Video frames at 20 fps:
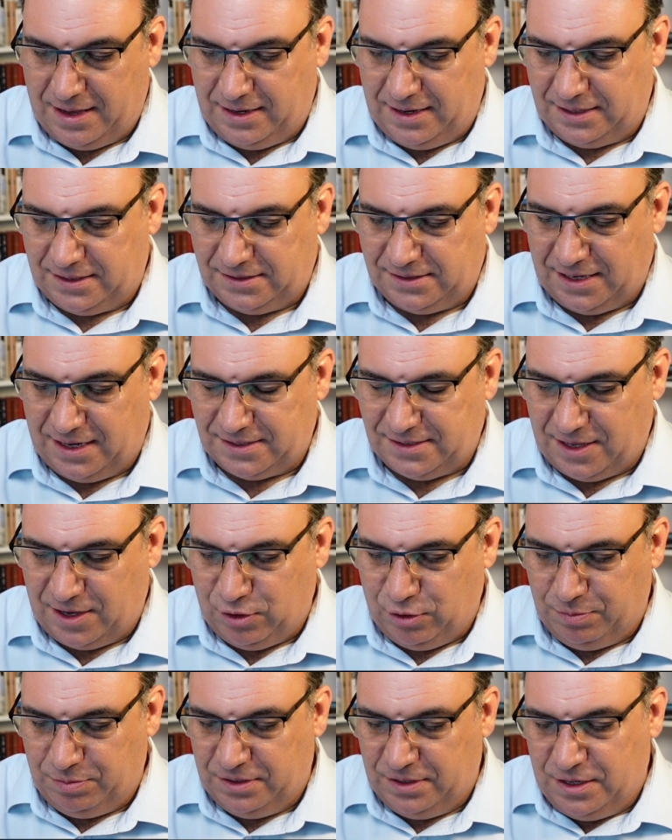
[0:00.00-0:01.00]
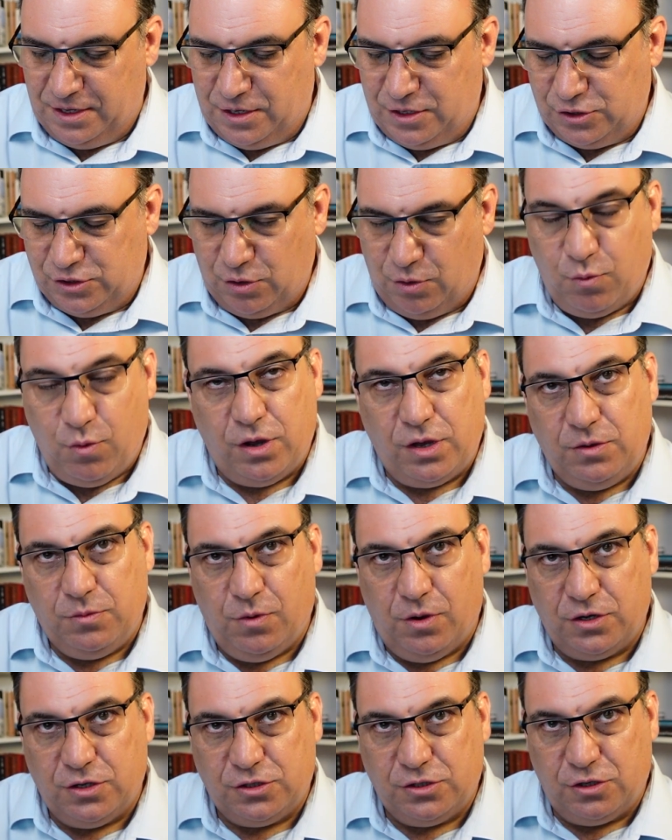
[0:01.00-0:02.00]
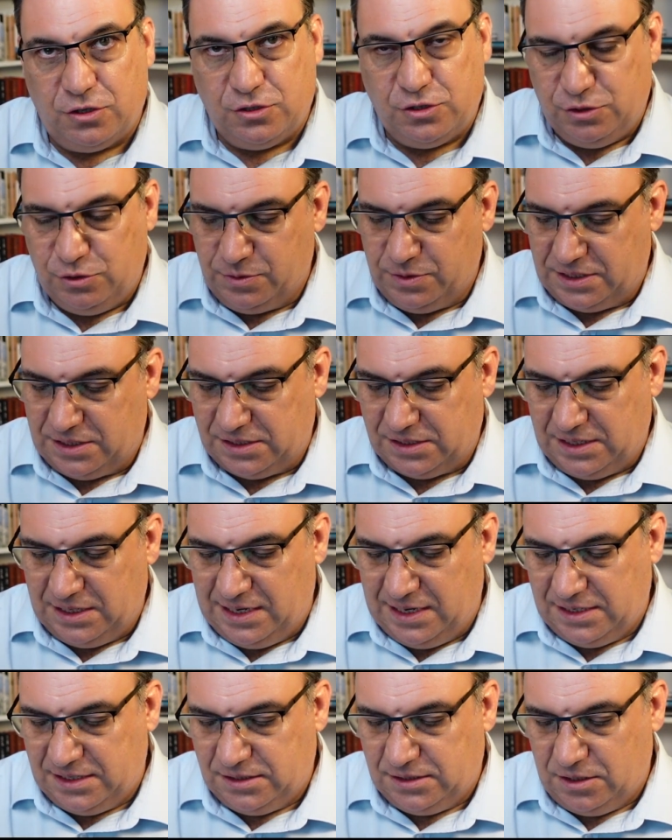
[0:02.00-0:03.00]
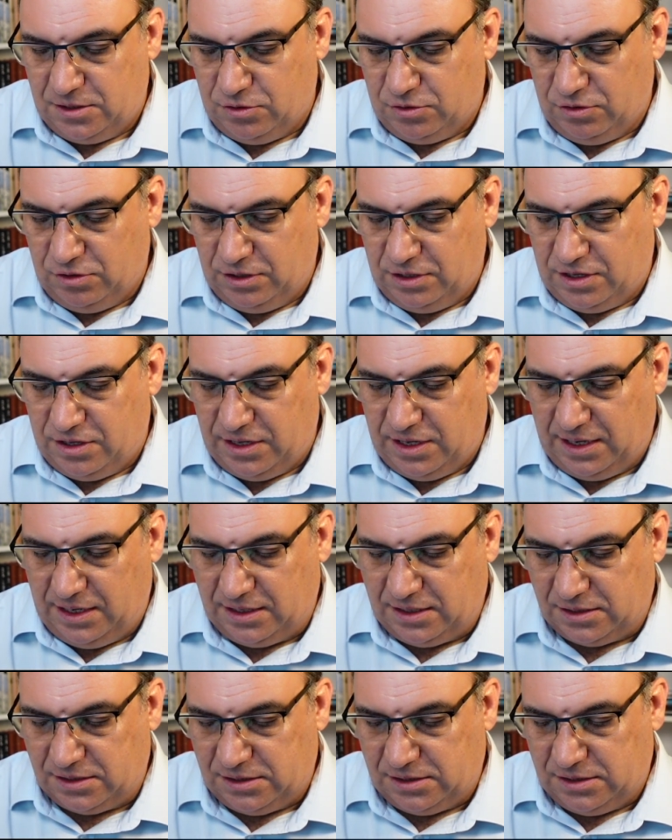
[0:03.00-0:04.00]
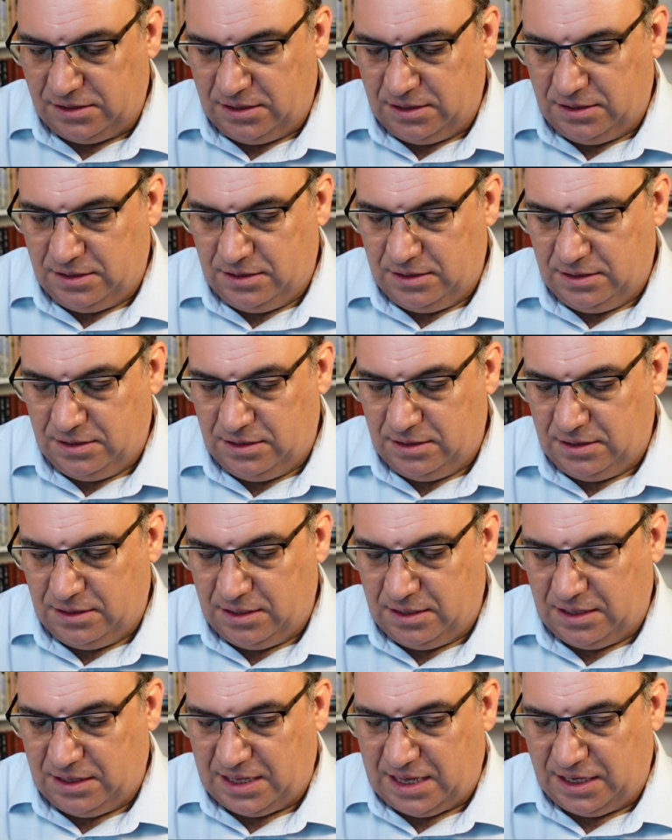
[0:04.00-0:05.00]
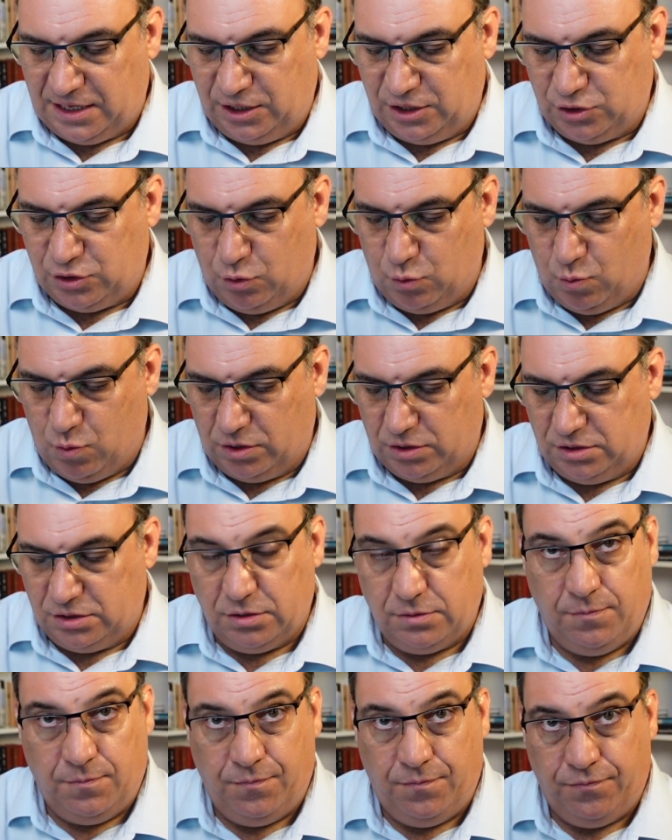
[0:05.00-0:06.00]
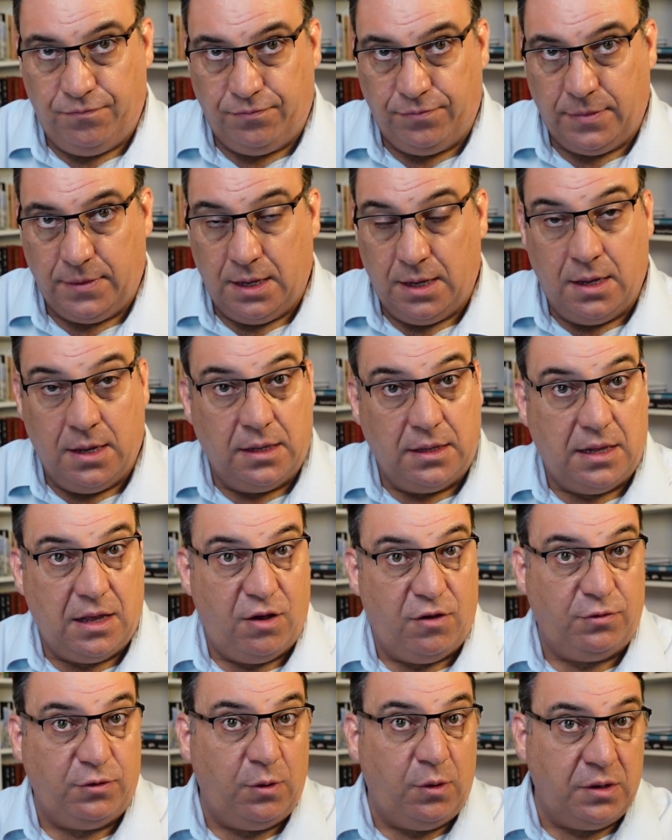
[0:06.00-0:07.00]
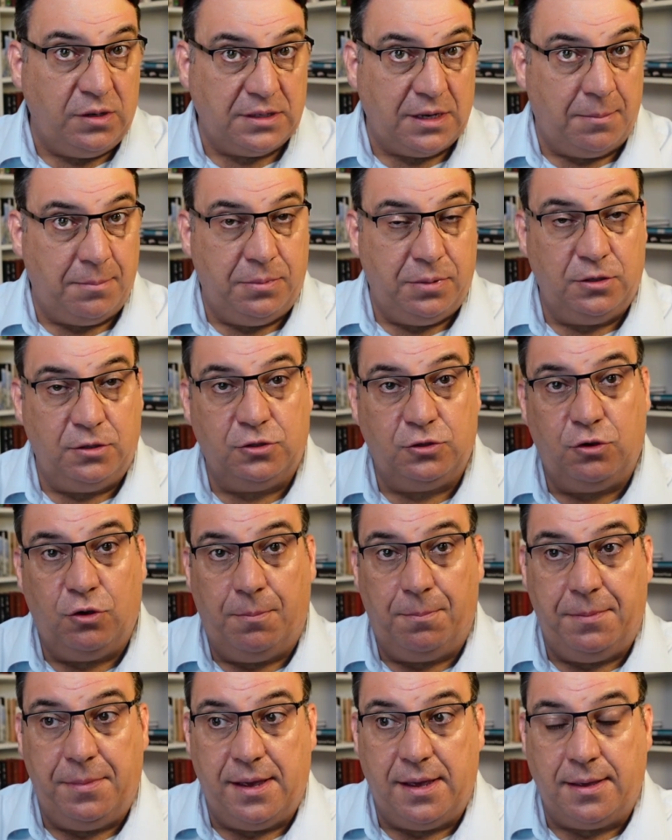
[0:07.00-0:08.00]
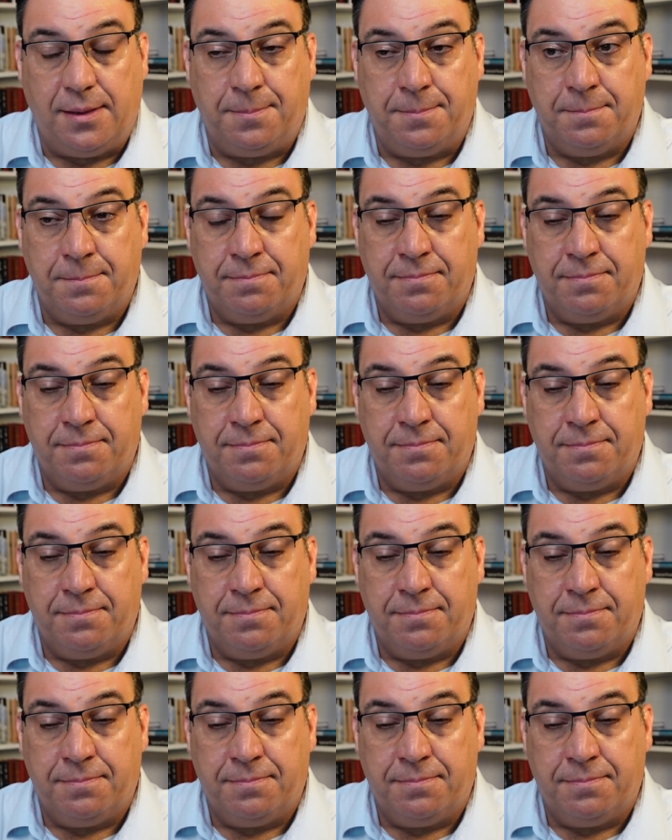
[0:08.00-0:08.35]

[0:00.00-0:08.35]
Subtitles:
Let's tidy that up. So what you want to start doing is listing all the things that you don't want. Now a few examples could be,